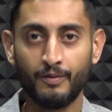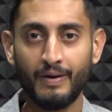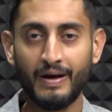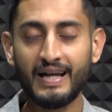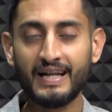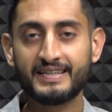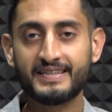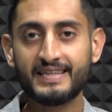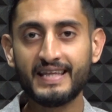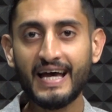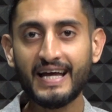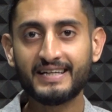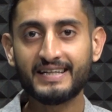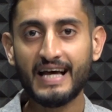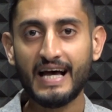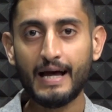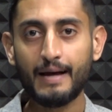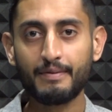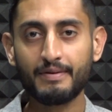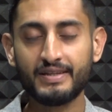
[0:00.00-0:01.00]
Well, it's
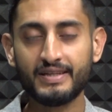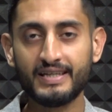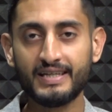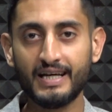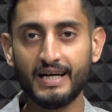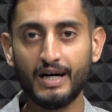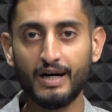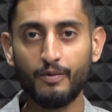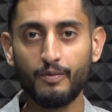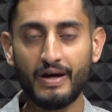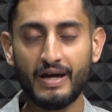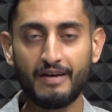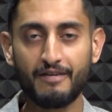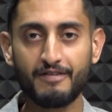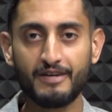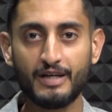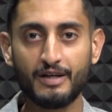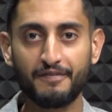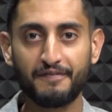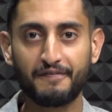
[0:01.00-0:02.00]
that time of the year
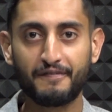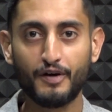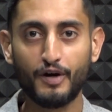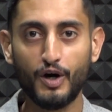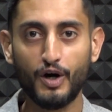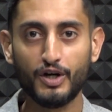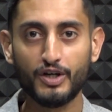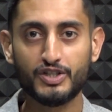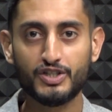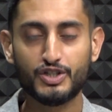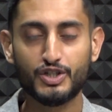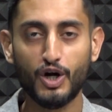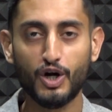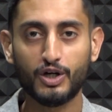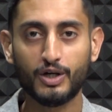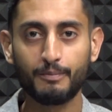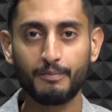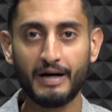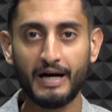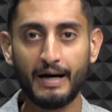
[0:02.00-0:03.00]
where we, of course,
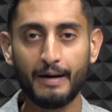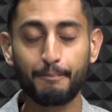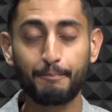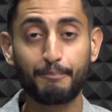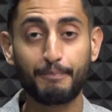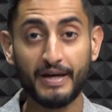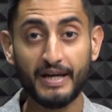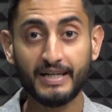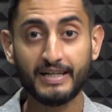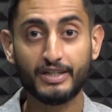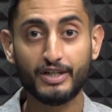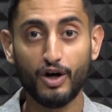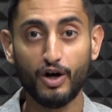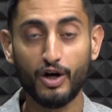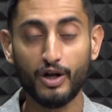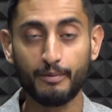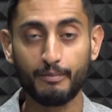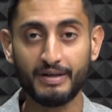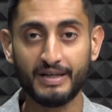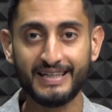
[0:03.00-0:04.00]
talk about big
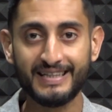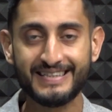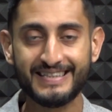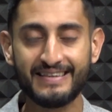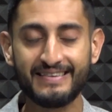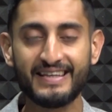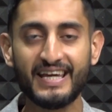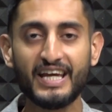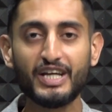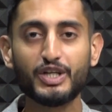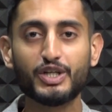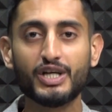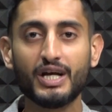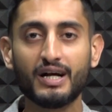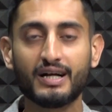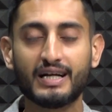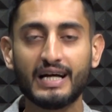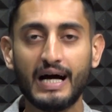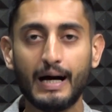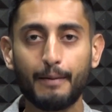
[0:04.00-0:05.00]
tournaments, and the
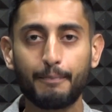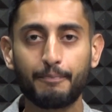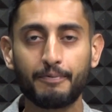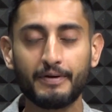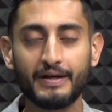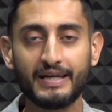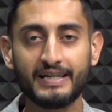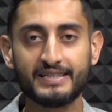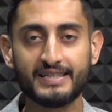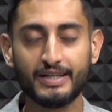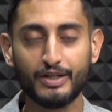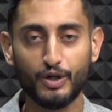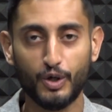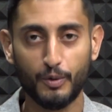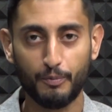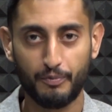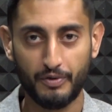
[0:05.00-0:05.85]
Asia Cup is a no